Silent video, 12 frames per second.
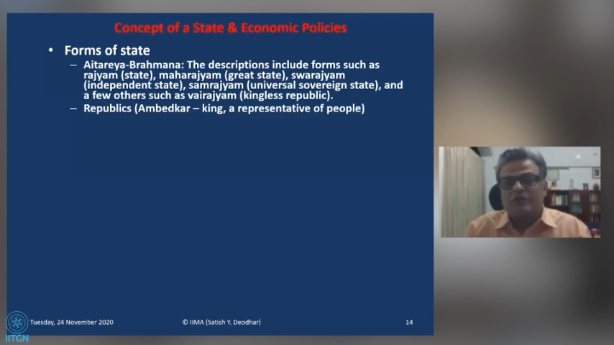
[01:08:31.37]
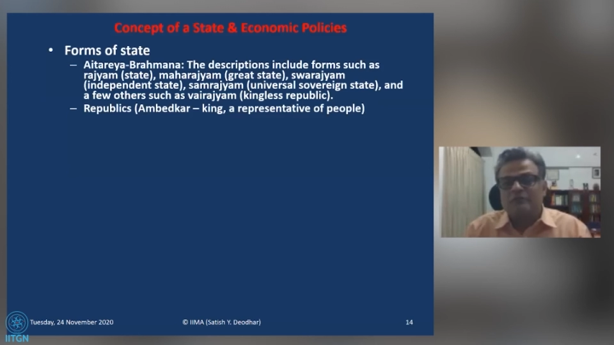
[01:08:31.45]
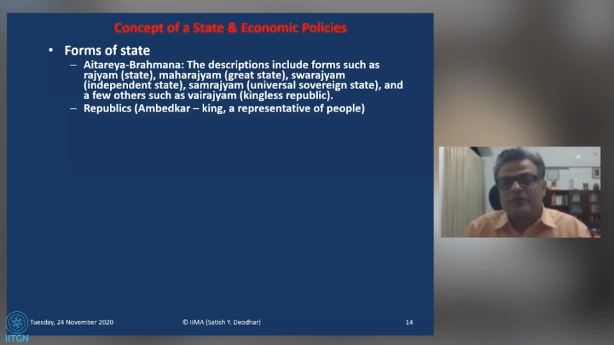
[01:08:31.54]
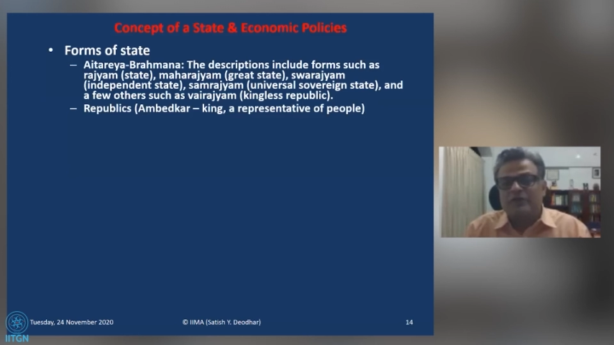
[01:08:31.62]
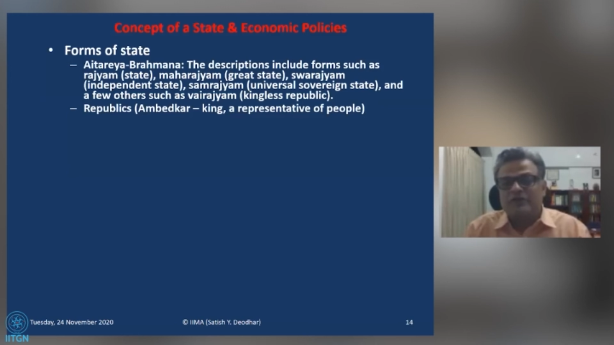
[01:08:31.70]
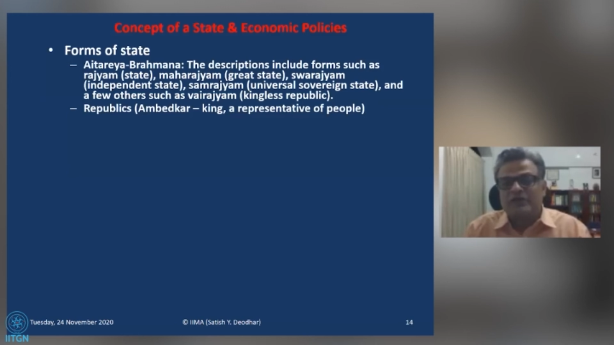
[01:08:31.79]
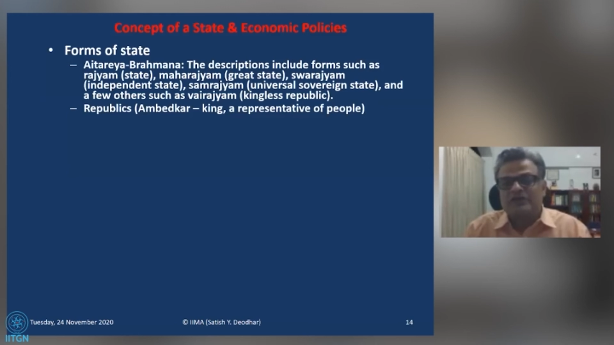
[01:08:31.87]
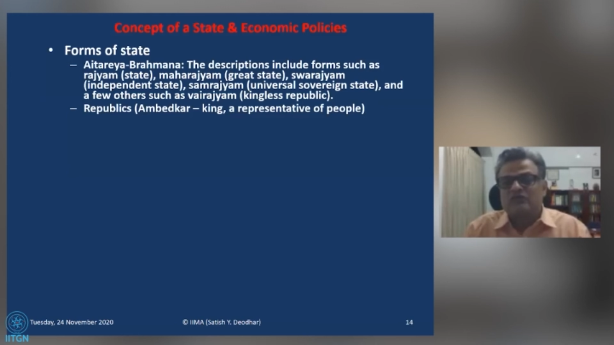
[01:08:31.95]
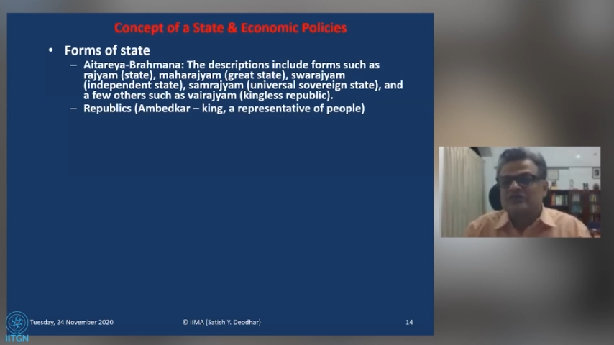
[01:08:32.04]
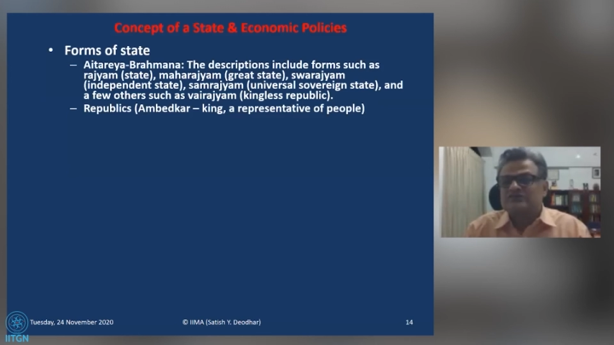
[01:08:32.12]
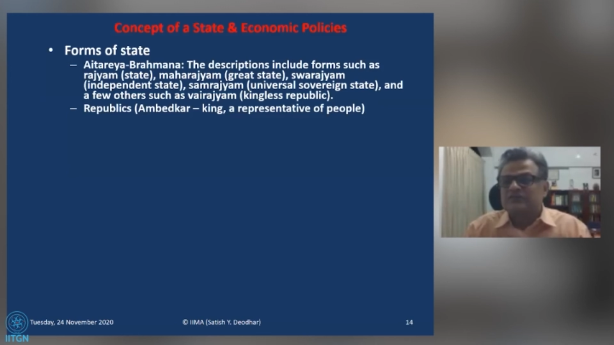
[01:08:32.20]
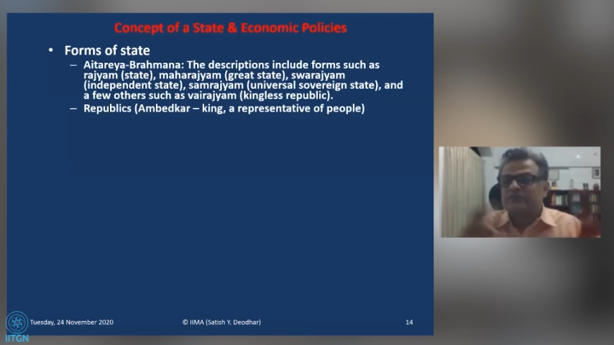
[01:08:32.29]
ambedkar
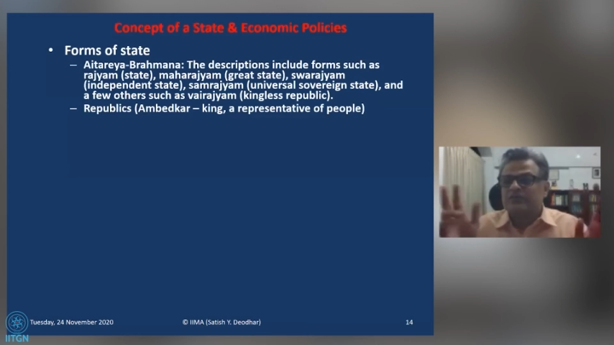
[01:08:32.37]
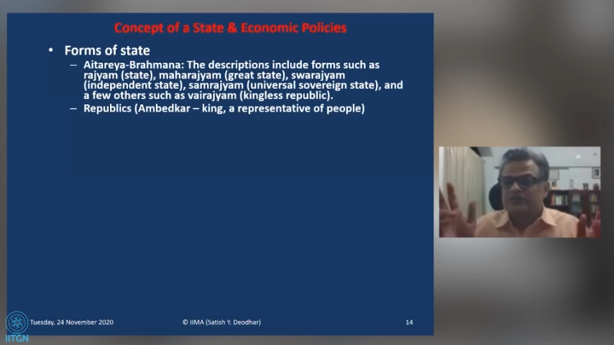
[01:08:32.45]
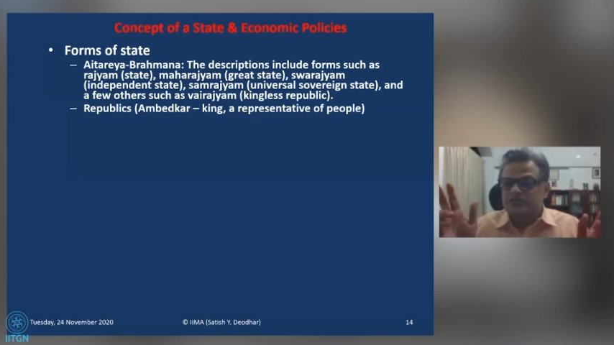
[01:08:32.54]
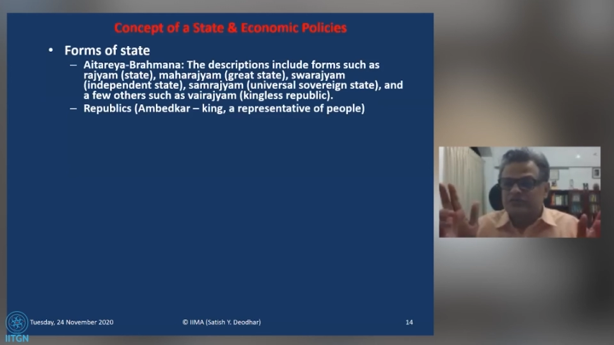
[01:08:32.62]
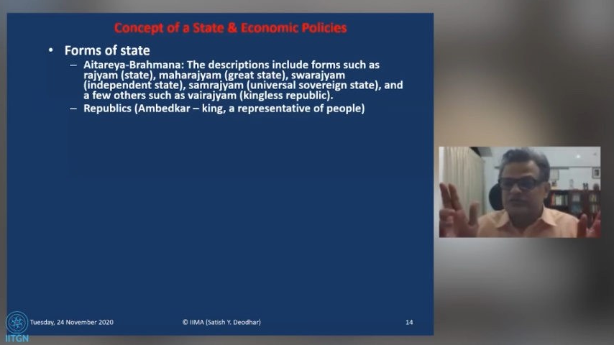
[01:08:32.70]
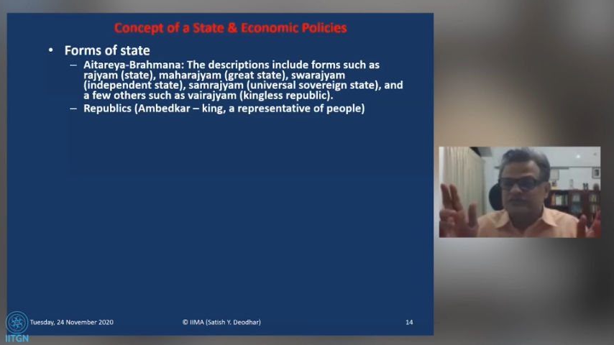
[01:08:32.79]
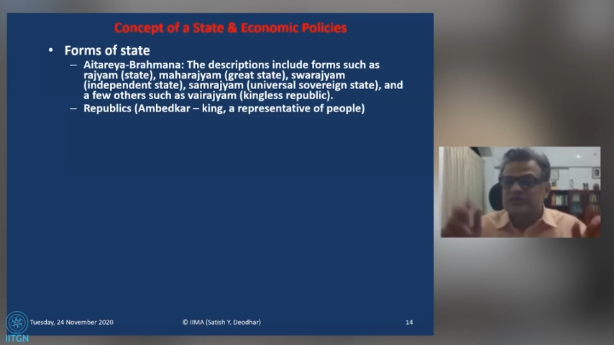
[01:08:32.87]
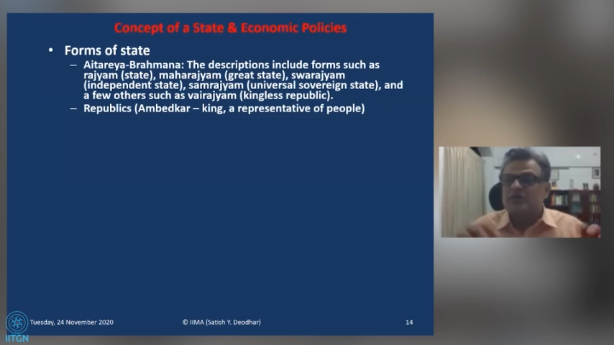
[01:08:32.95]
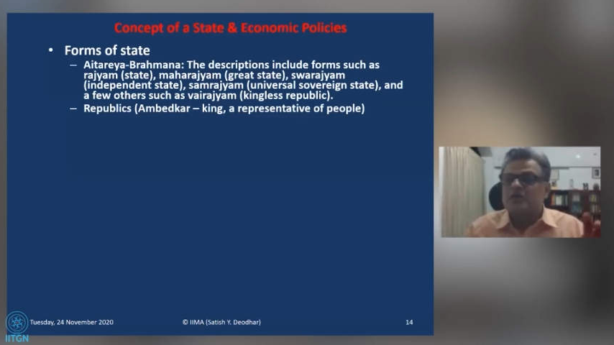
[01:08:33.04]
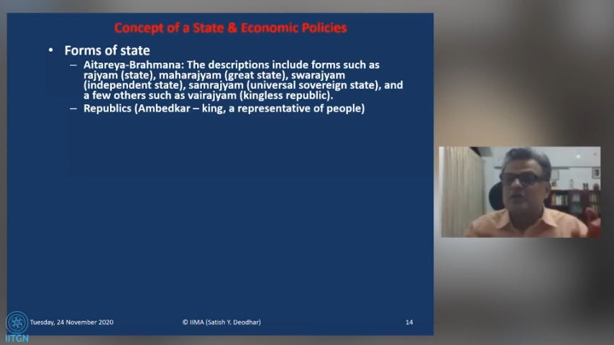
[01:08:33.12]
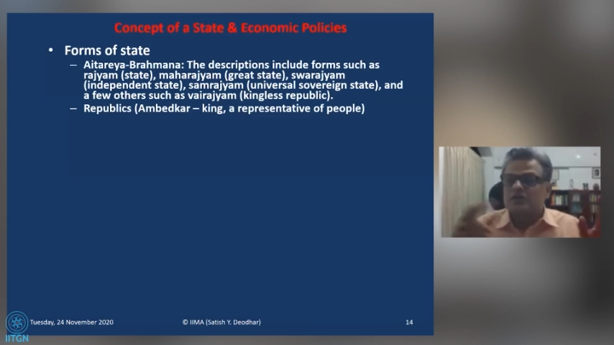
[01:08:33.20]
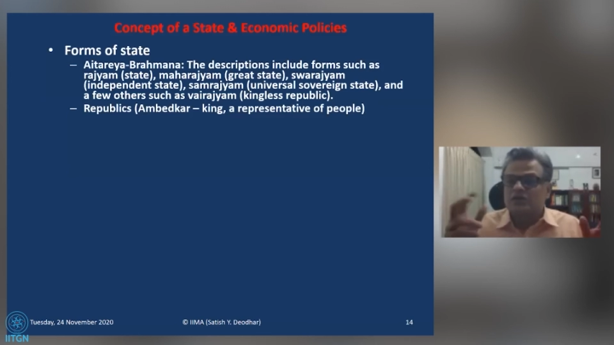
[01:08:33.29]
calls them ratnis
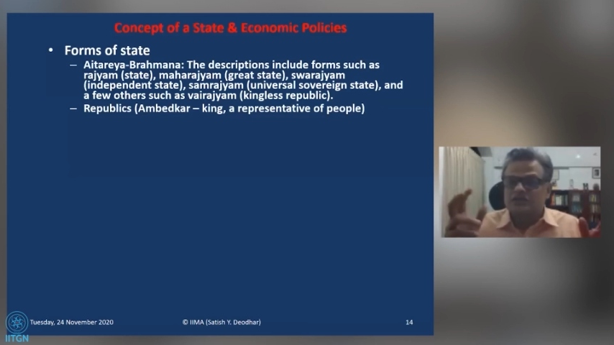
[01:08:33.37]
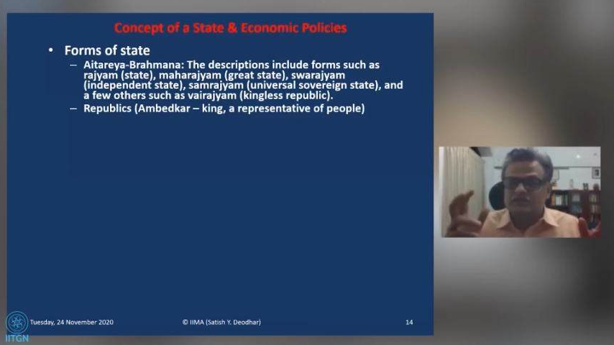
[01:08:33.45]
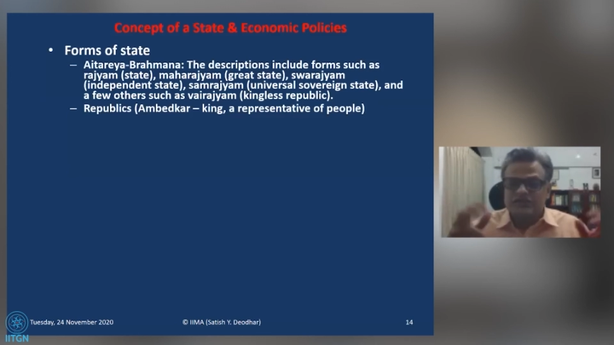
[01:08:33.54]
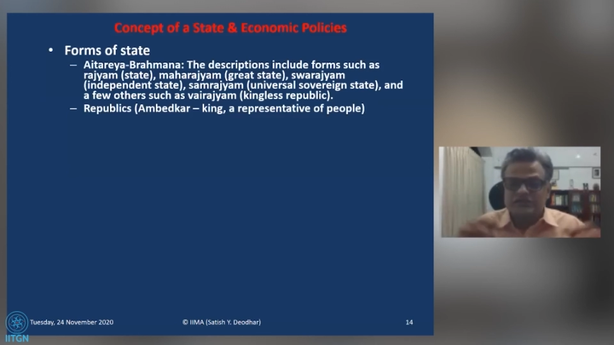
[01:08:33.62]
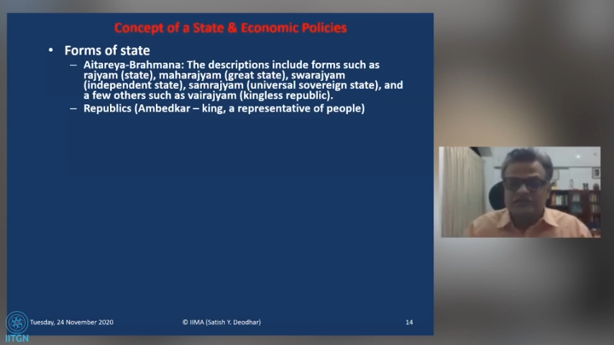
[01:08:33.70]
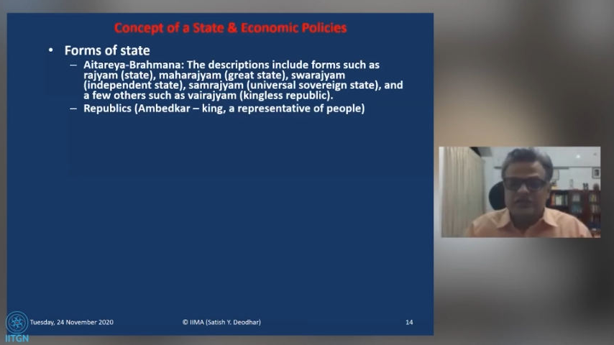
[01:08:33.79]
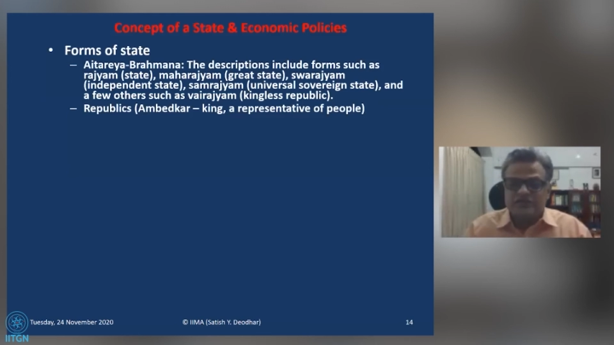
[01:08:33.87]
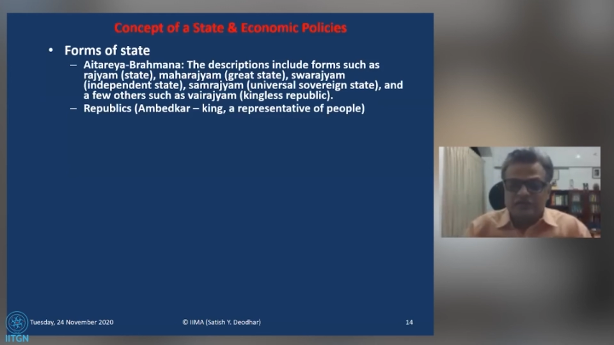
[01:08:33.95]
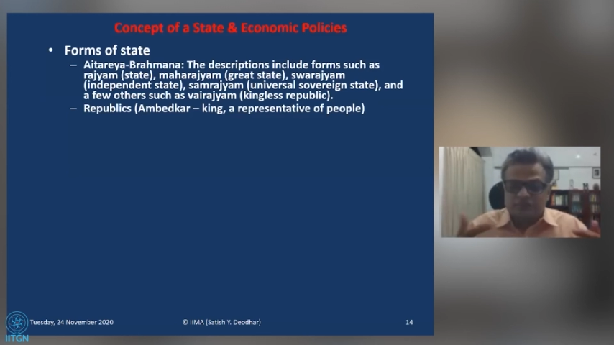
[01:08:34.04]
ratnis were the